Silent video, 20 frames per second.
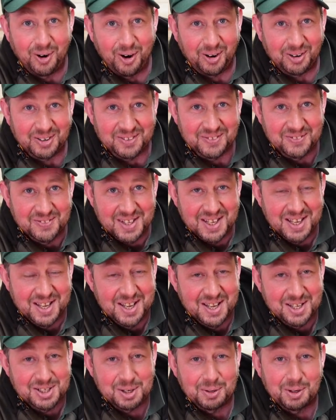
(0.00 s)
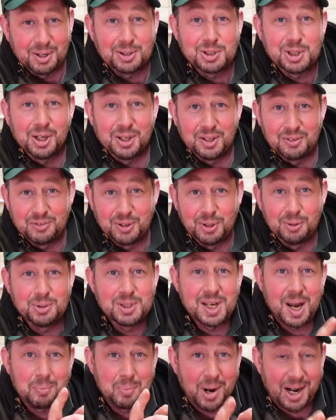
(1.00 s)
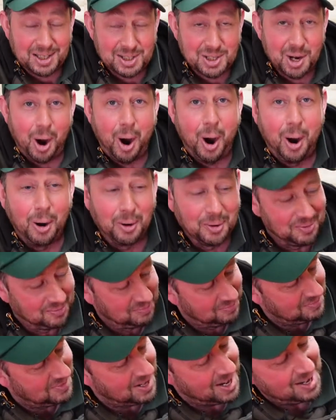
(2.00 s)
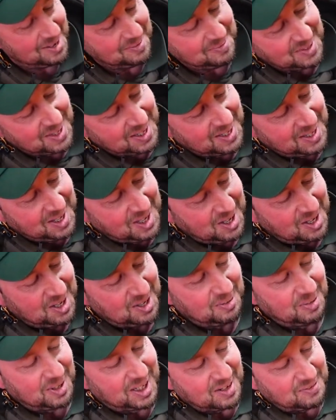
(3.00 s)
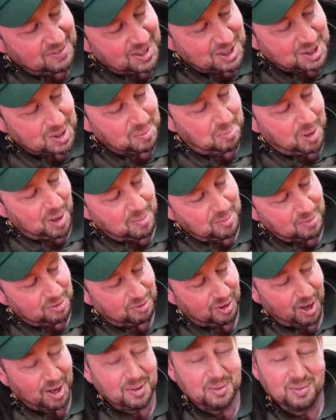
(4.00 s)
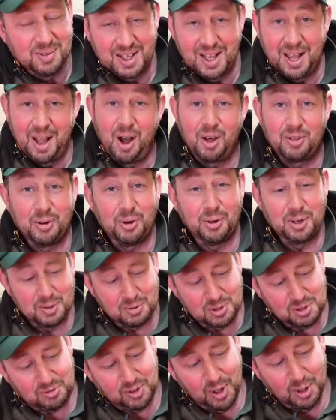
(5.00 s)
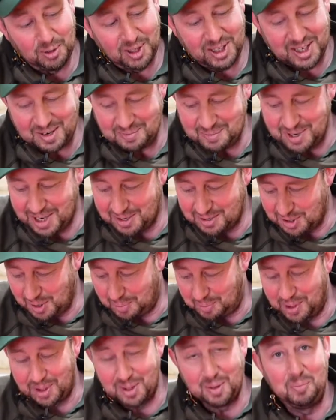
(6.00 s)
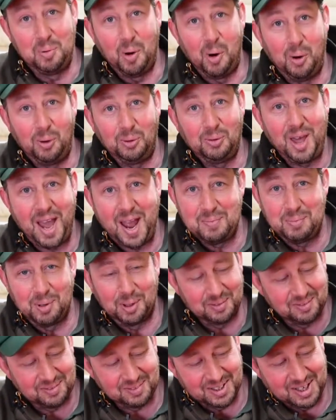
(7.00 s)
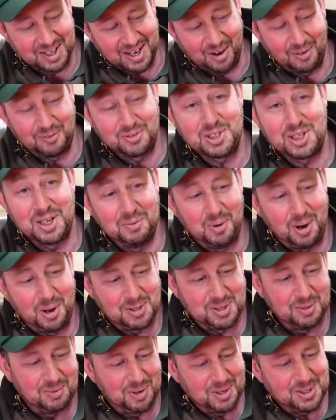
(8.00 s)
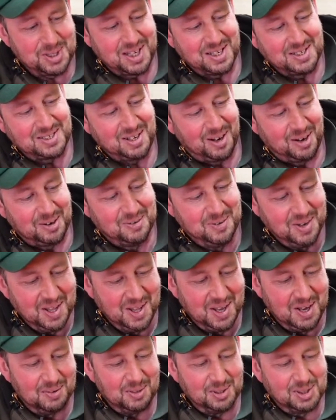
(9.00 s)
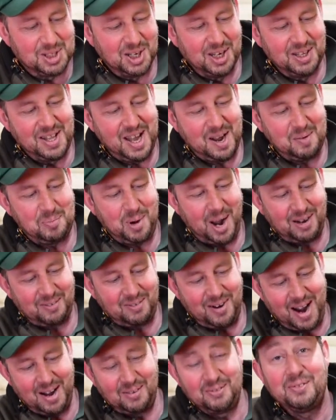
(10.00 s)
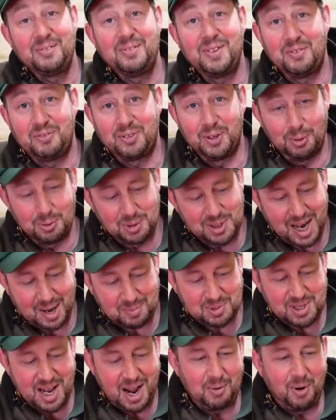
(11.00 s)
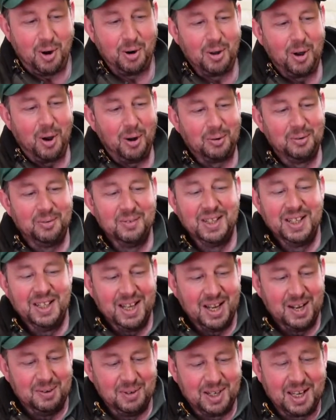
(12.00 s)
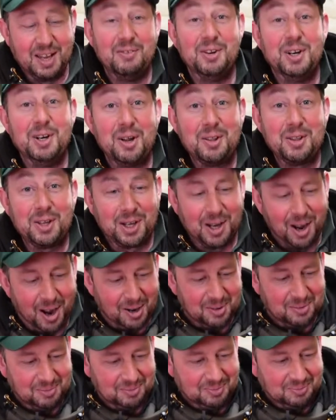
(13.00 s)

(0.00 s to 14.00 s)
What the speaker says: right? So we've got to turn the fuel tap back to on, yeah? We'll give this a pump through. I thought there was fuel in it when it was up in the ball there, but it obviously wasn't, was it? So we'll turn that back round. The fuel tap's now on, and we'll give it another go.